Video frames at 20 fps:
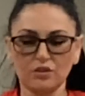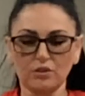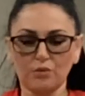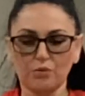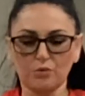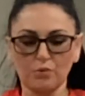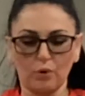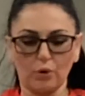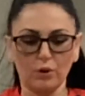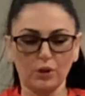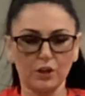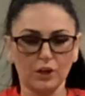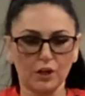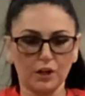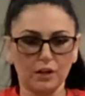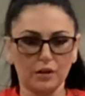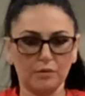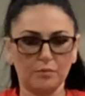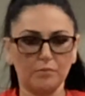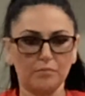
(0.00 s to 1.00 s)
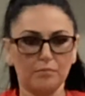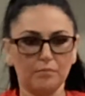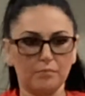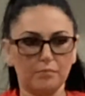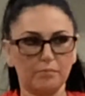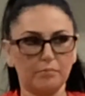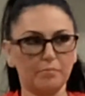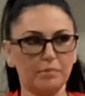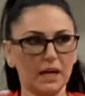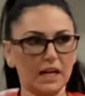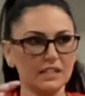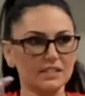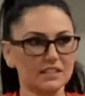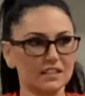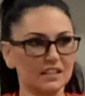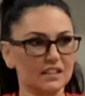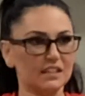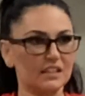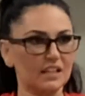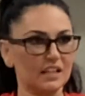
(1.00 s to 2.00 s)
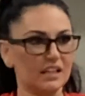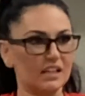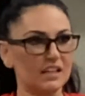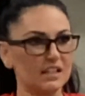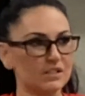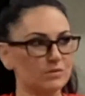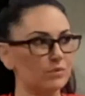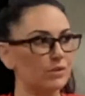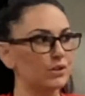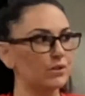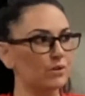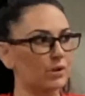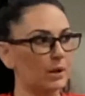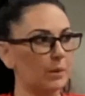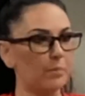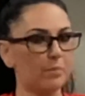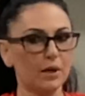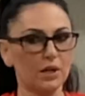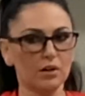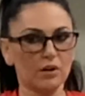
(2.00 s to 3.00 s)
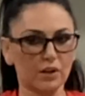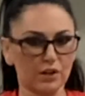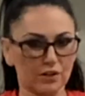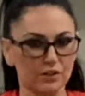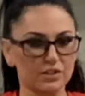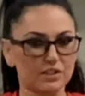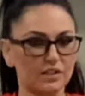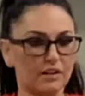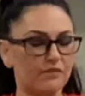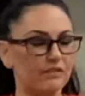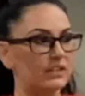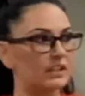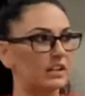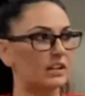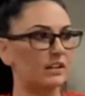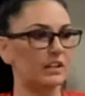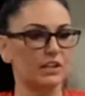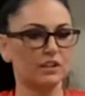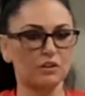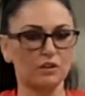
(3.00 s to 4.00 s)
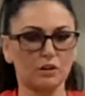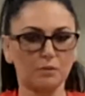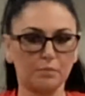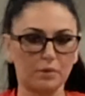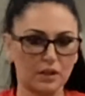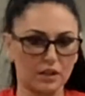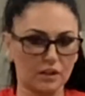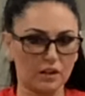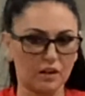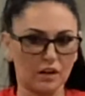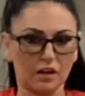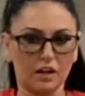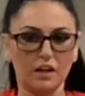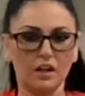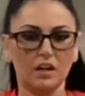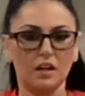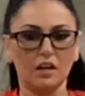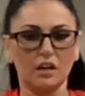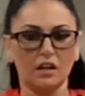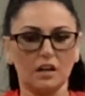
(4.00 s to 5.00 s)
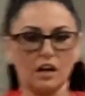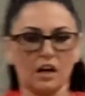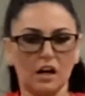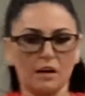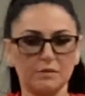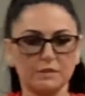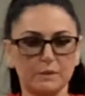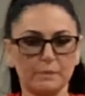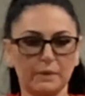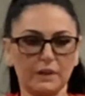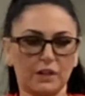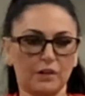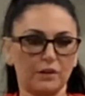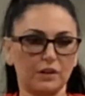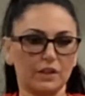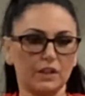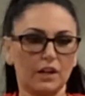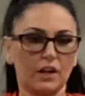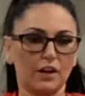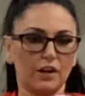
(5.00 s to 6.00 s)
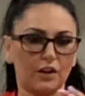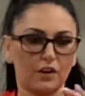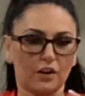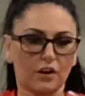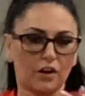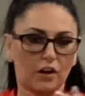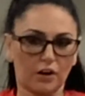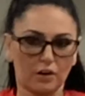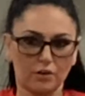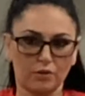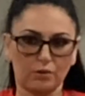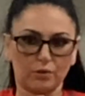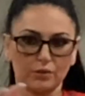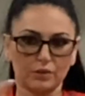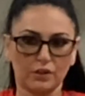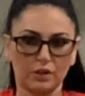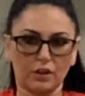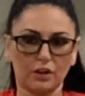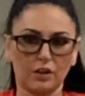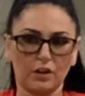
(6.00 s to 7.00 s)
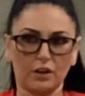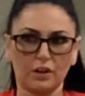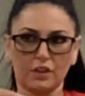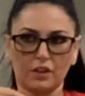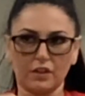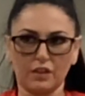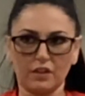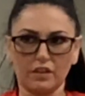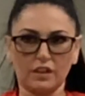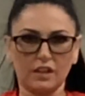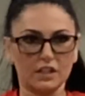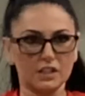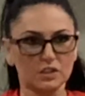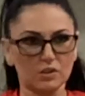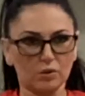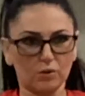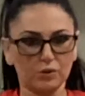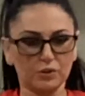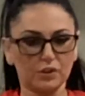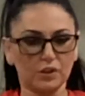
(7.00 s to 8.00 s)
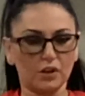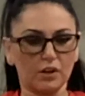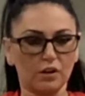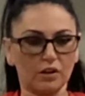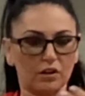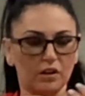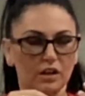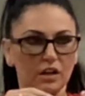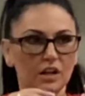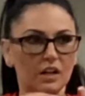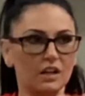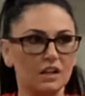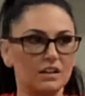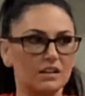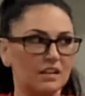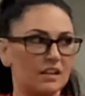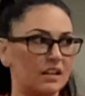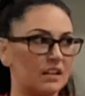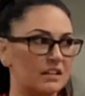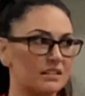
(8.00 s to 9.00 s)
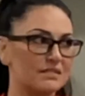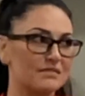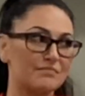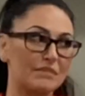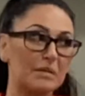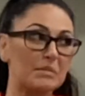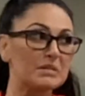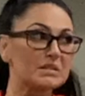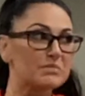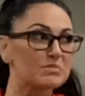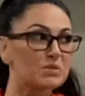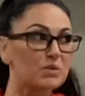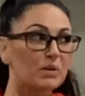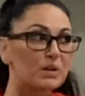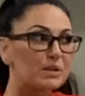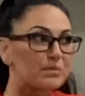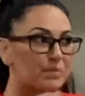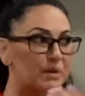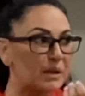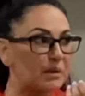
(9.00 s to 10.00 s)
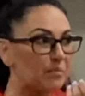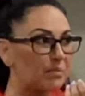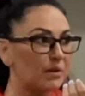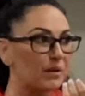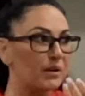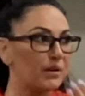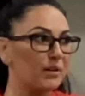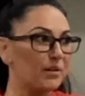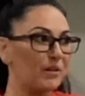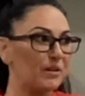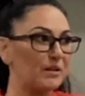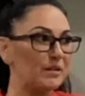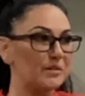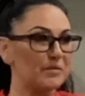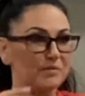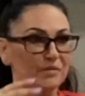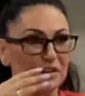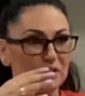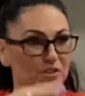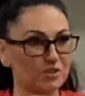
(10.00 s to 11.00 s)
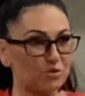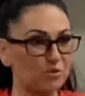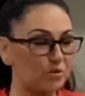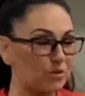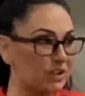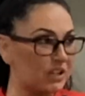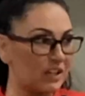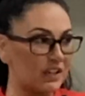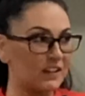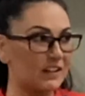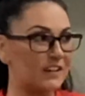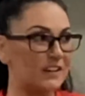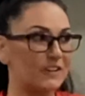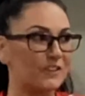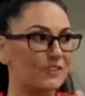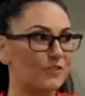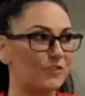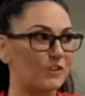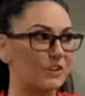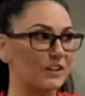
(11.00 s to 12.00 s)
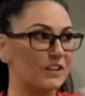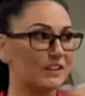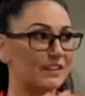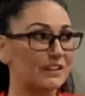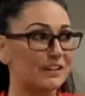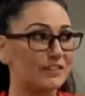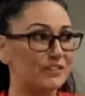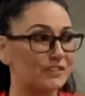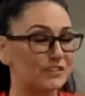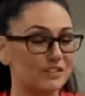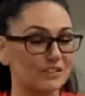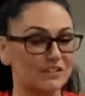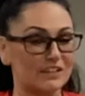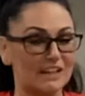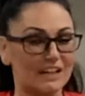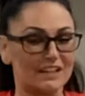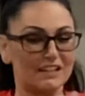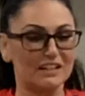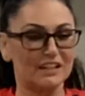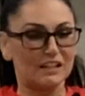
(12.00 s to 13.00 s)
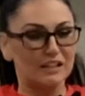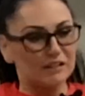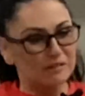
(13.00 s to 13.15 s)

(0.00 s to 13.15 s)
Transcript: little roller basket thingies where you can put all your stuff in there. Like you could put your speaker in there, your card holder, your this holder, and maybe some toilet paper or a toolkit, or that